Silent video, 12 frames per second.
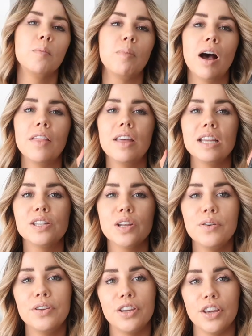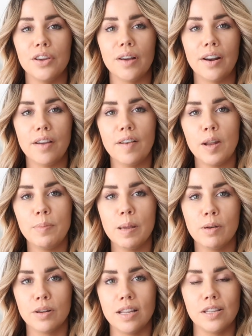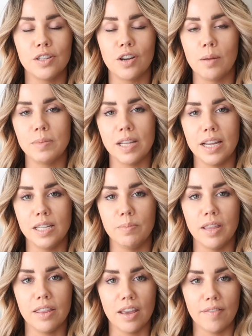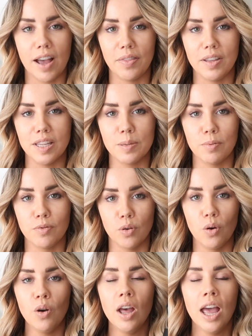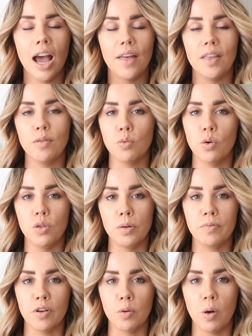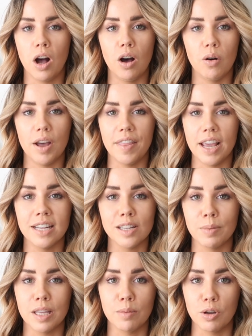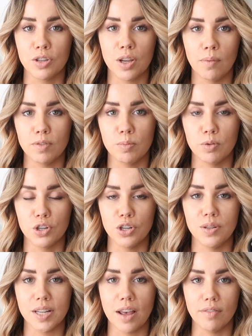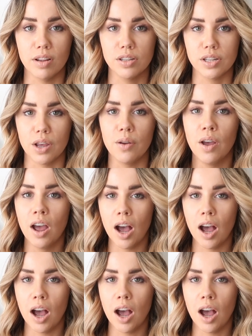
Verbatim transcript: but they're so cute and I've had people on Instagram say to me that they've had these before and they've worn them for a while and they end up being the most comfortable shoes ever so